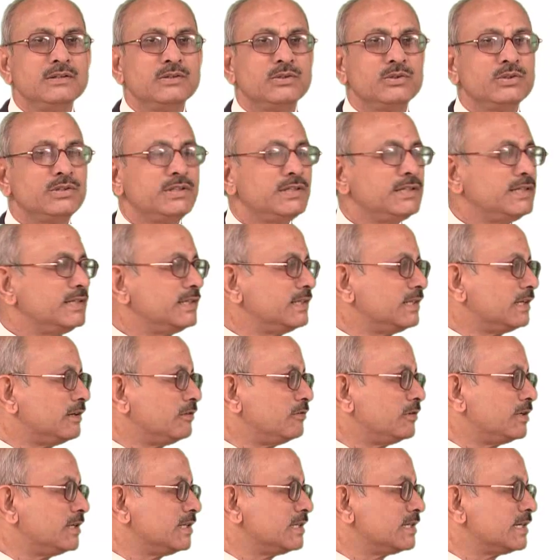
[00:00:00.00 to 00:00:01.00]
So that is
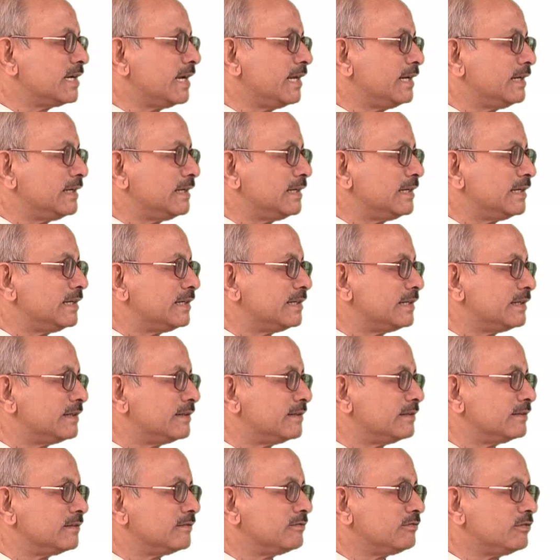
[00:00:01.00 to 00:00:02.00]
how it is calculated
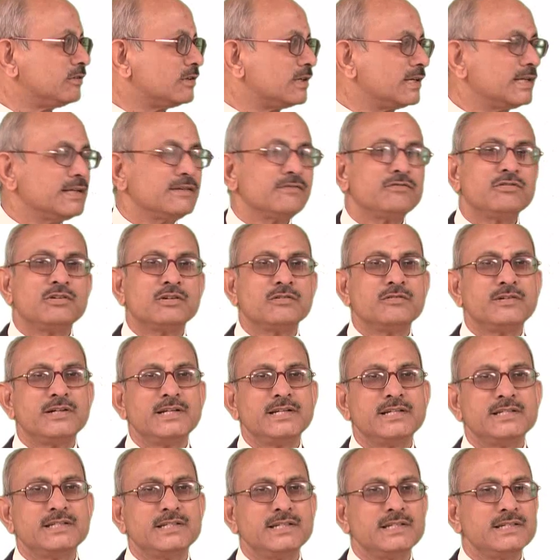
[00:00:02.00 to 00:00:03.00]
for a forward
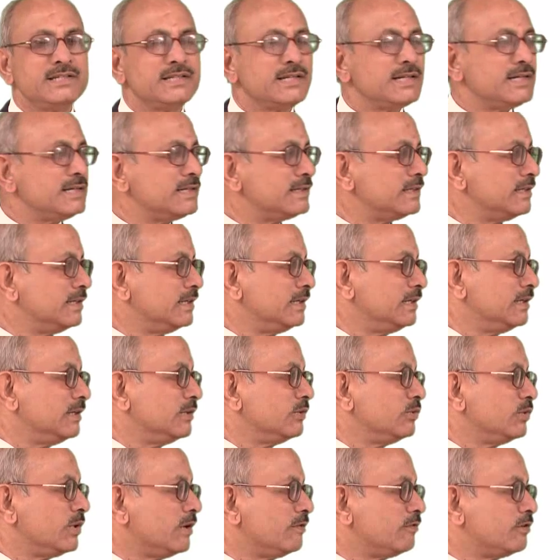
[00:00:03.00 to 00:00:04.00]
exchange rate.
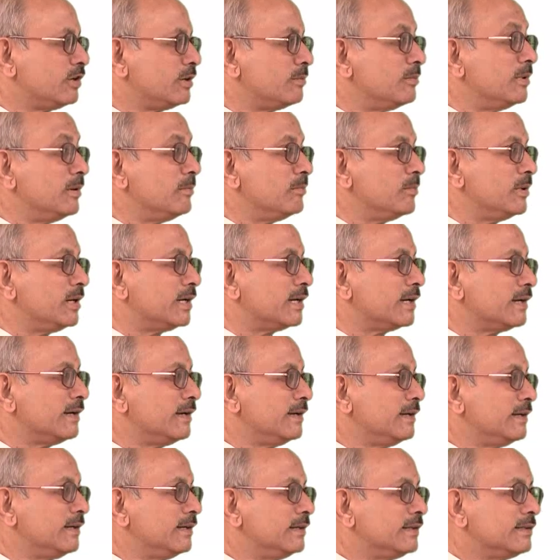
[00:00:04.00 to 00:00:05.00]
You have to remember
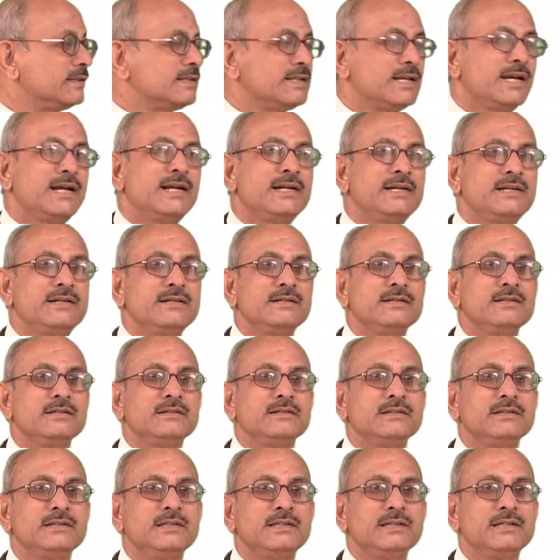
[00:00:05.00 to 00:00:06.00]
that
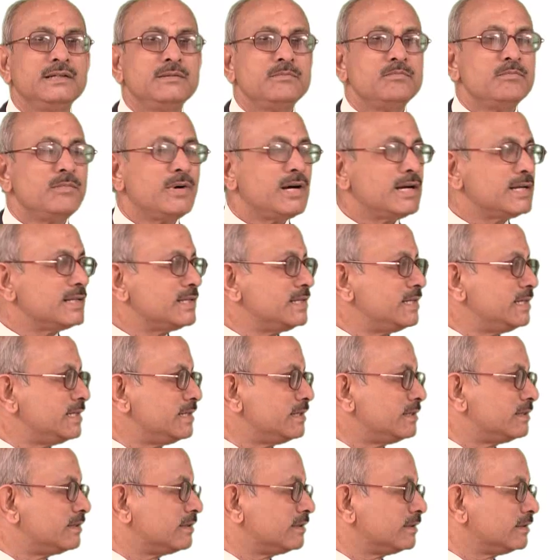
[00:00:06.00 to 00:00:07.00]
the
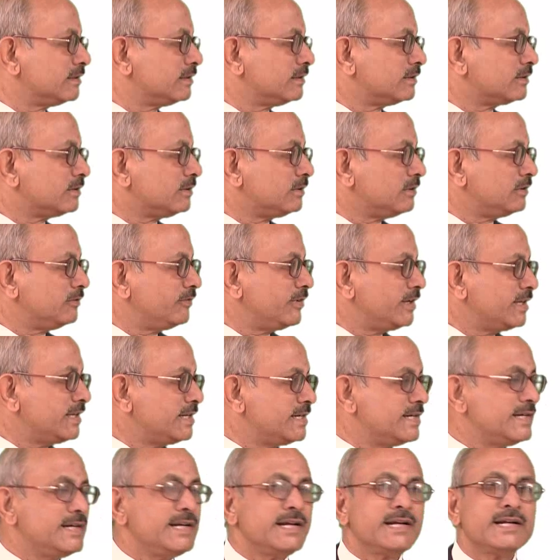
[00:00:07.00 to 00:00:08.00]
margins are always
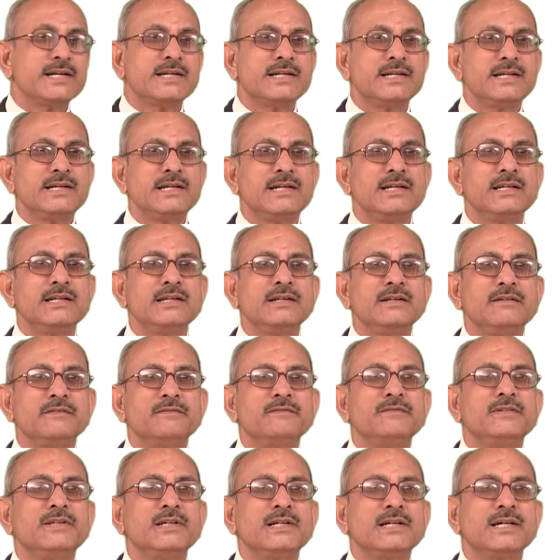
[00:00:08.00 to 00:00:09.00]
deducted
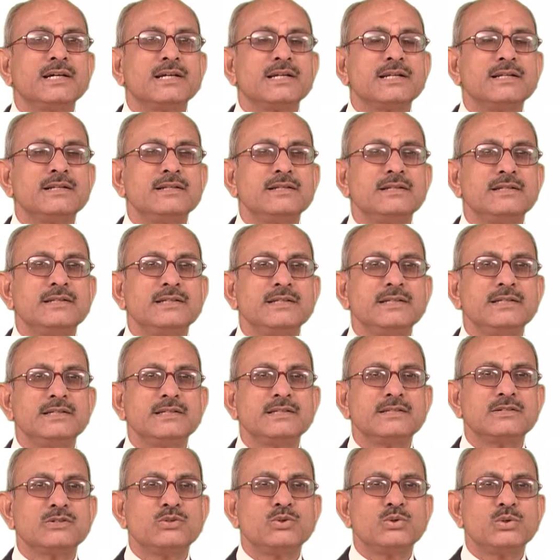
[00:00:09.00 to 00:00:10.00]
if the currency
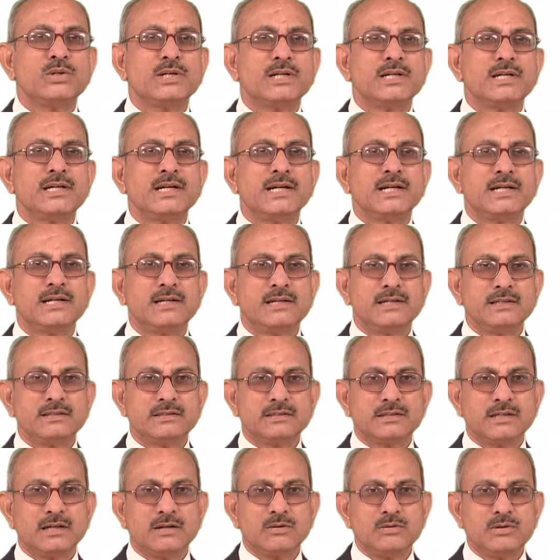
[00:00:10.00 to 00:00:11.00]
is quoted at a
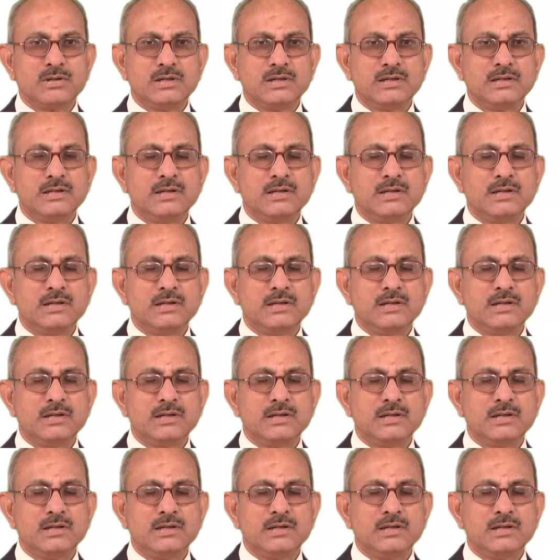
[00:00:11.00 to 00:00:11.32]
discount.